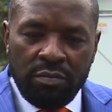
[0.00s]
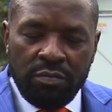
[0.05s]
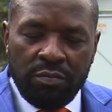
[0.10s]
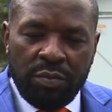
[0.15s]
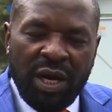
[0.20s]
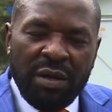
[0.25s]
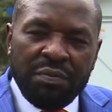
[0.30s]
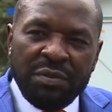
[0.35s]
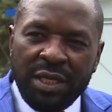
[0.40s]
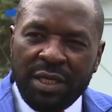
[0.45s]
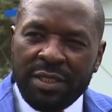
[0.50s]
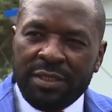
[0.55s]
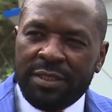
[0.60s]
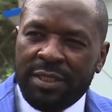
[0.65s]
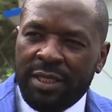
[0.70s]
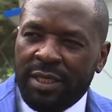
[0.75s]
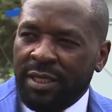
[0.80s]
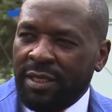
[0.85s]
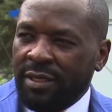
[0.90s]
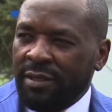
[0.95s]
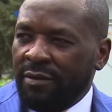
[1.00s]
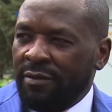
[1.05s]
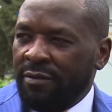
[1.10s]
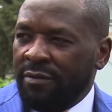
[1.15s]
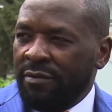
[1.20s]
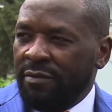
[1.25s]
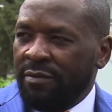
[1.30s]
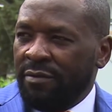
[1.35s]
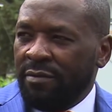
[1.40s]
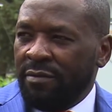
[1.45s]
perhaps I can say
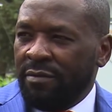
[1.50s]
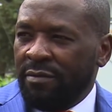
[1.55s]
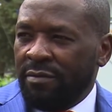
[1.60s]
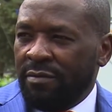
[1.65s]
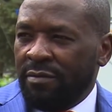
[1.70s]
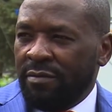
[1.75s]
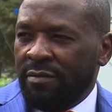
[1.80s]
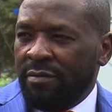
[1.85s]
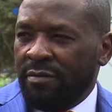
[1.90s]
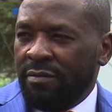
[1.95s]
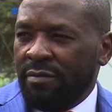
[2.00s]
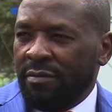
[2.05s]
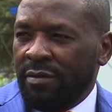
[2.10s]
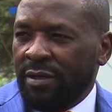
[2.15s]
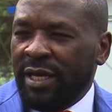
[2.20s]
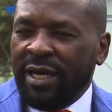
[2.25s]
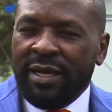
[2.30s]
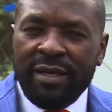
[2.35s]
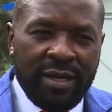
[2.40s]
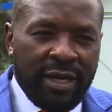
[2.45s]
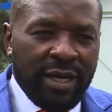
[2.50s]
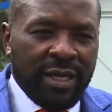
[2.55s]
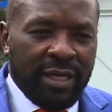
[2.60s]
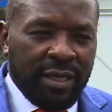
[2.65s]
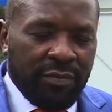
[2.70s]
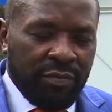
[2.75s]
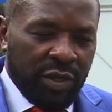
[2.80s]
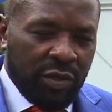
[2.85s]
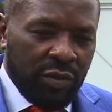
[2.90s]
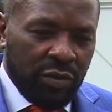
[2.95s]

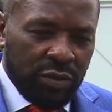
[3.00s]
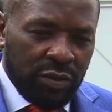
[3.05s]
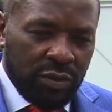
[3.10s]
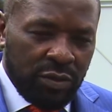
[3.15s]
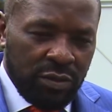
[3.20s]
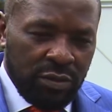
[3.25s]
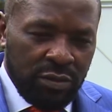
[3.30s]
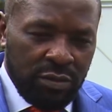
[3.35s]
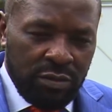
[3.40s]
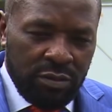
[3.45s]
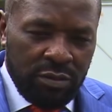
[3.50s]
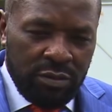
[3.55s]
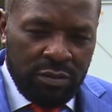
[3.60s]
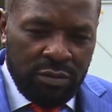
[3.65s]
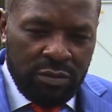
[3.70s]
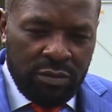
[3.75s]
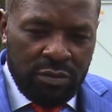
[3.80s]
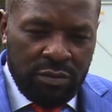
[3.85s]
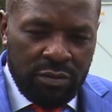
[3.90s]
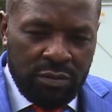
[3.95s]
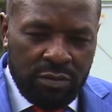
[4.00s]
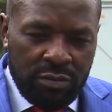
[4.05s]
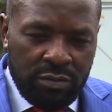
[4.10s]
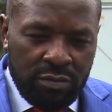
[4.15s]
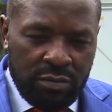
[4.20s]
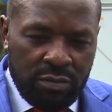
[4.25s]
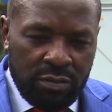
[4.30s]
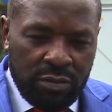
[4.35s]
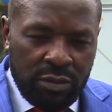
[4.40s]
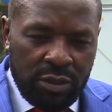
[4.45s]
head-racking, because
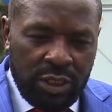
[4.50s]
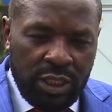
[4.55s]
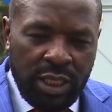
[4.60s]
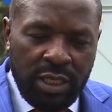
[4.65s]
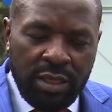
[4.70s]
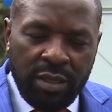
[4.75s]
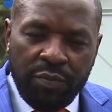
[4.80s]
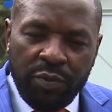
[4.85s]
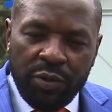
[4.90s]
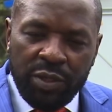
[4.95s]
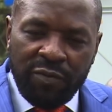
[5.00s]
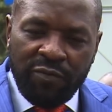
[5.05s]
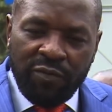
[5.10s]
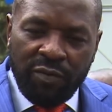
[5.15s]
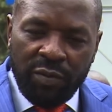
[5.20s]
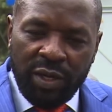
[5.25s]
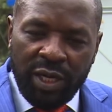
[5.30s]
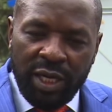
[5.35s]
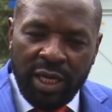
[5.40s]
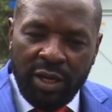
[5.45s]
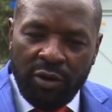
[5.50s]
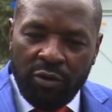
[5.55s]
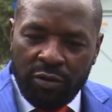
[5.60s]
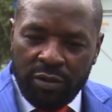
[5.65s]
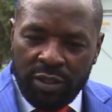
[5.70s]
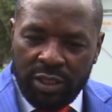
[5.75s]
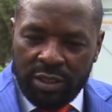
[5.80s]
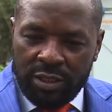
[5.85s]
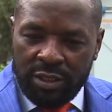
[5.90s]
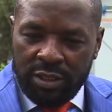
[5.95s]
he had reported from earlier
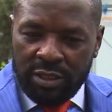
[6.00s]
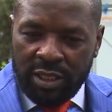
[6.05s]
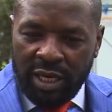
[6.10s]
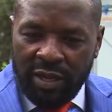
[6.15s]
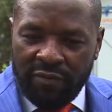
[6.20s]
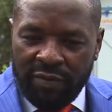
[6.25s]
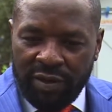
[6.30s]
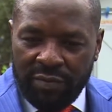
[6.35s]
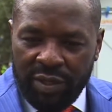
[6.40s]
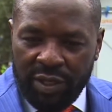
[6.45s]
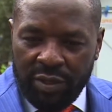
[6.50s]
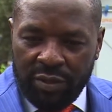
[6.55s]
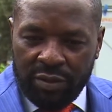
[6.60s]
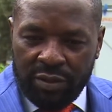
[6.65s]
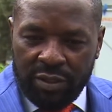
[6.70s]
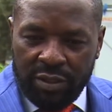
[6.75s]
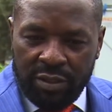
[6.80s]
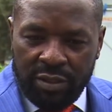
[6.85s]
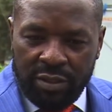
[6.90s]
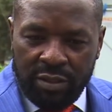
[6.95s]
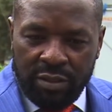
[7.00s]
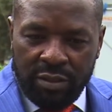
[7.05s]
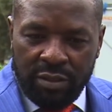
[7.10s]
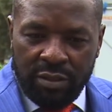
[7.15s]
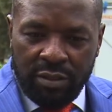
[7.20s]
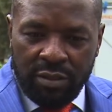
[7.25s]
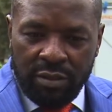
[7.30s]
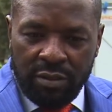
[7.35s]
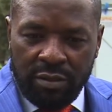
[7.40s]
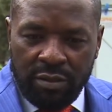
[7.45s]
on that his life had been
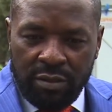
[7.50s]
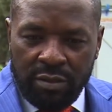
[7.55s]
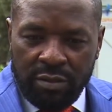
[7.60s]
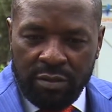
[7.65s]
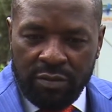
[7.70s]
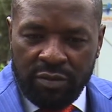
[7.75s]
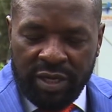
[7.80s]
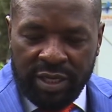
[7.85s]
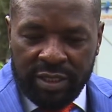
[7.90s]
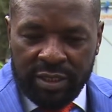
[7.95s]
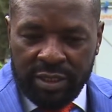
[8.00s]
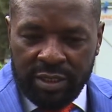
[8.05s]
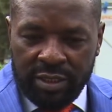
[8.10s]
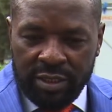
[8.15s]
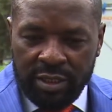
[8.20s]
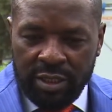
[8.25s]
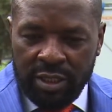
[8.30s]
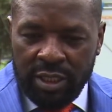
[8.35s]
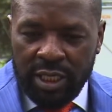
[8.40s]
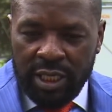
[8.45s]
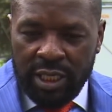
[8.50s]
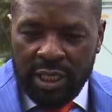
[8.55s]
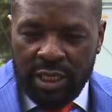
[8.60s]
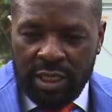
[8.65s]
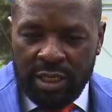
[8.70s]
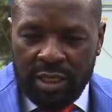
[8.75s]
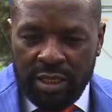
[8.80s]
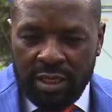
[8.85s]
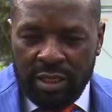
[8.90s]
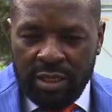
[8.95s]
threatened,
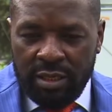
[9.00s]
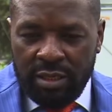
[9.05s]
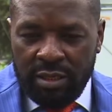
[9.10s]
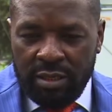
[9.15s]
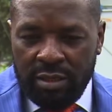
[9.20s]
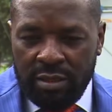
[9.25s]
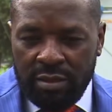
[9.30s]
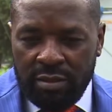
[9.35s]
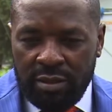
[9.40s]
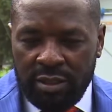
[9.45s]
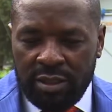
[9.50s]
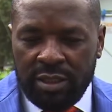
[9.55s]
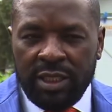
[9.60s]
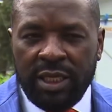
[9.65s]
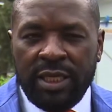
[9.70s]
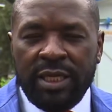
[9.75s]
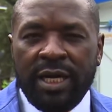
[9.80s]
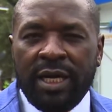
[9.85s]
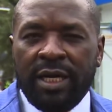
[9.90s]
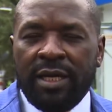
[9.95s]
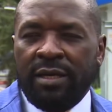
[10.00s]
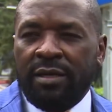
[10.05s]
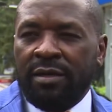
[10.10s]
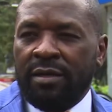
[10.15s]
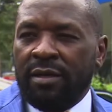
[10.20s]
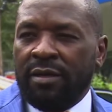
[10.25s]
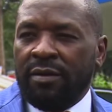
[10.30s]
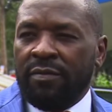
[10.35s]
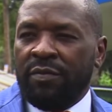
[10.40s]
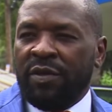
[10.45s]
and this he had
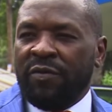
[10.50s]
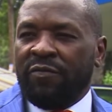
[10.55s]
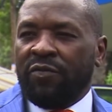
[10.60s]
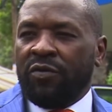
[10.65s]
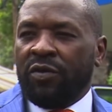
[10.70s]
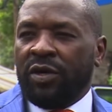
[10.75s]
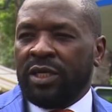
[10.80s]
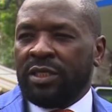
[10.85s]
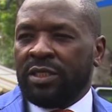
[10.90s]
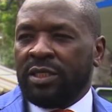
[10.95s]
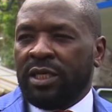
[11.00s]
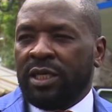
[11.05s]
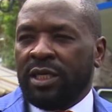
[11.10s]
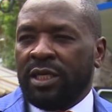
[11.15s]
done before at